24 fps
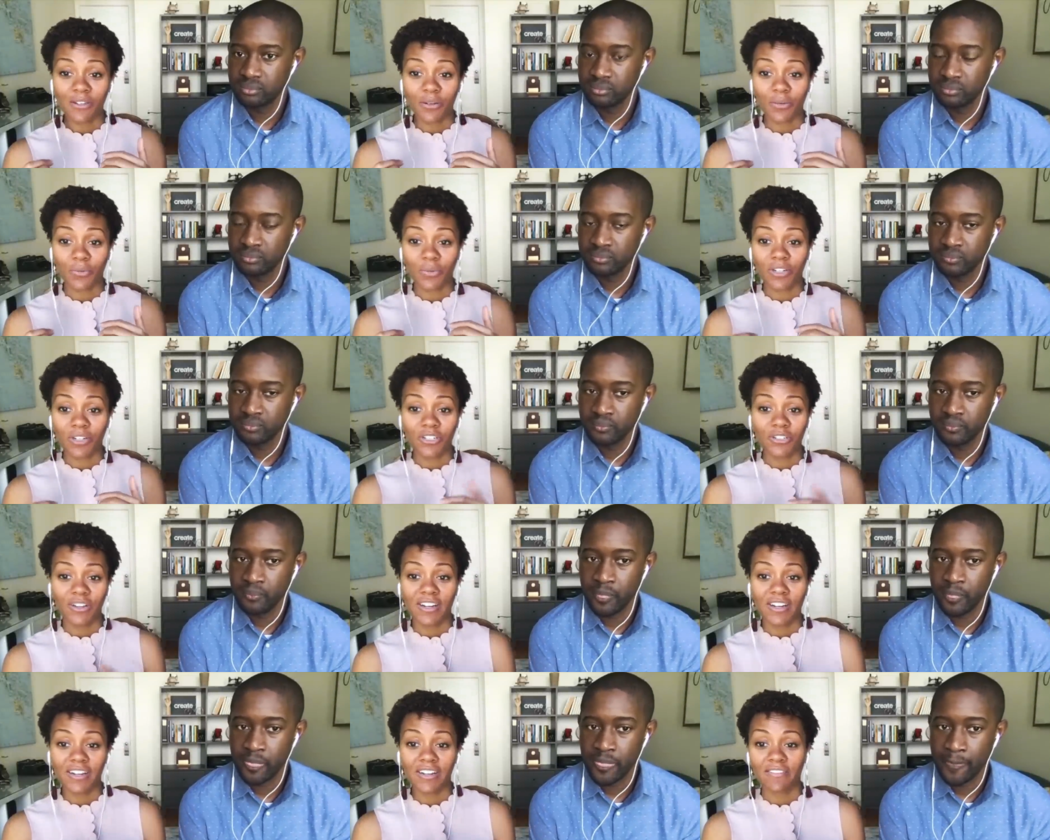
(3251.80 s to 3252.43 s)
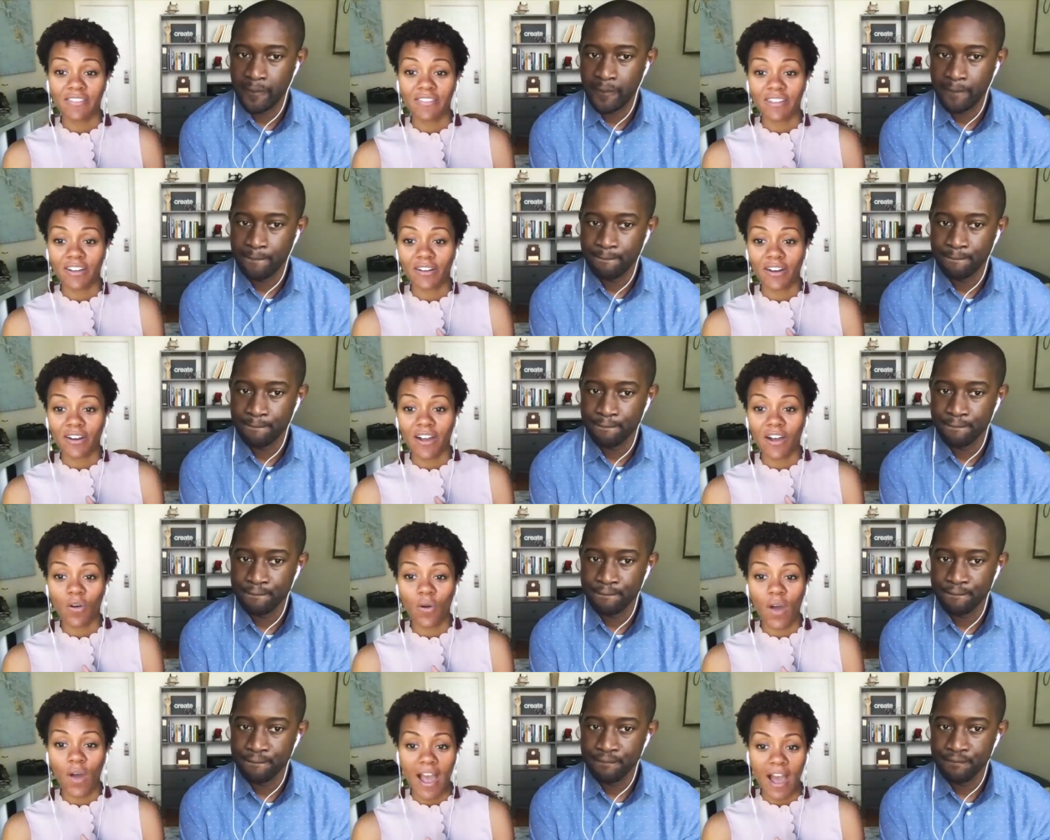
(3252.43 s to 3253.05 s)
Speaker 1: we're trying to figure
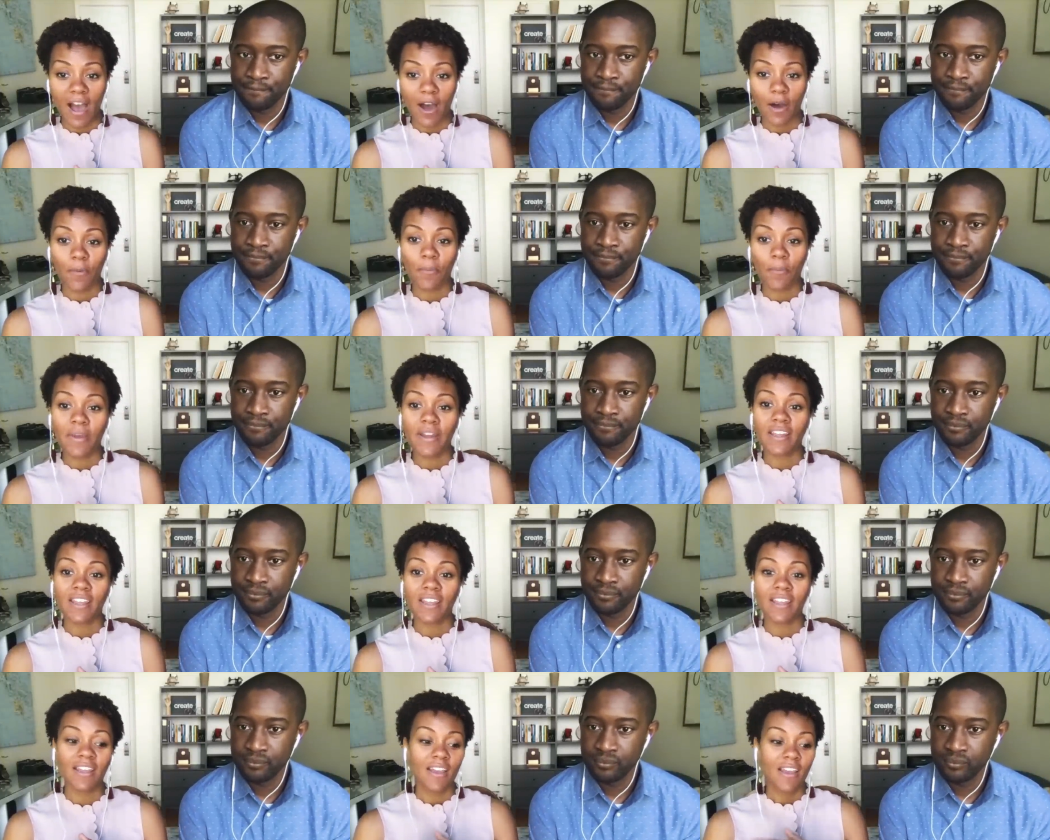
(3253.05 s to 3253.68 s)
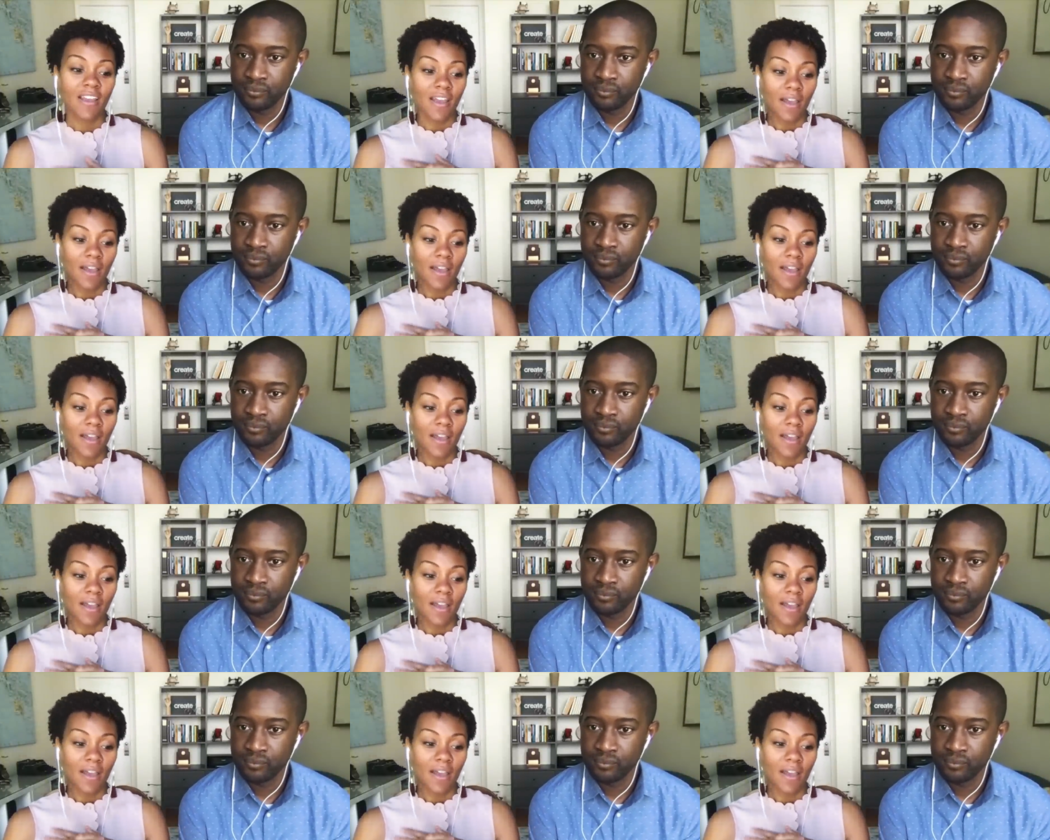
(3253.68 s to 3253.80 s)
out how many